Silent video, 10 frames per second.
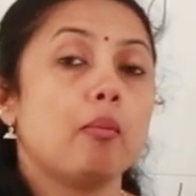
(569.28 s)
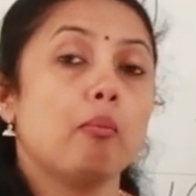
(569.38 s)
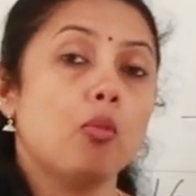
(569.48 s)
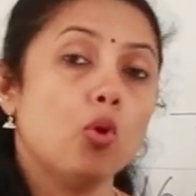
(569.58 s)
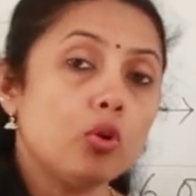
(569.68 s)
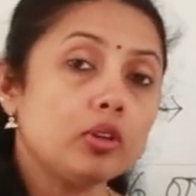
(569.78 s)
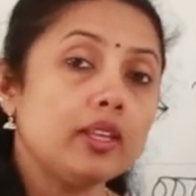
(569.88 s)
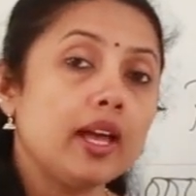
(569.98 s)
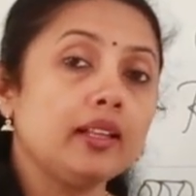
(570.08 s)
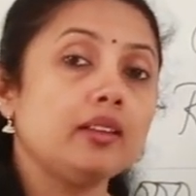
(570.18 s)
More
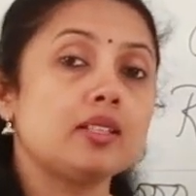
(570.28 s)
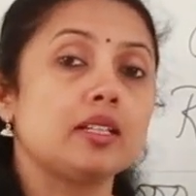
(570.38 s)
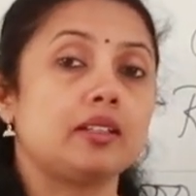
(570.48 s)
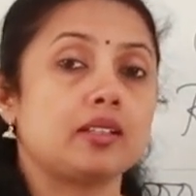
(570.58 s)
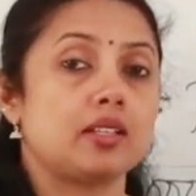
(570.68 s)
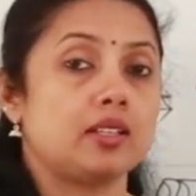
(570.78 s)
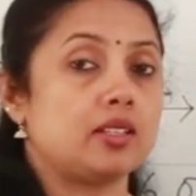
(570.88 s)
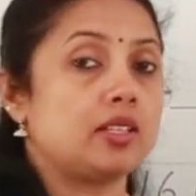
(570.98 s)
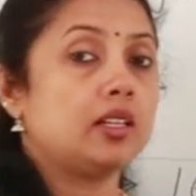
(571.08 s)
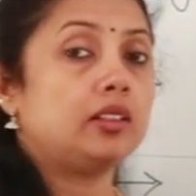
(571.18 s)
than the
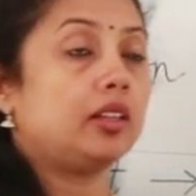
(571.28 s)
citizens,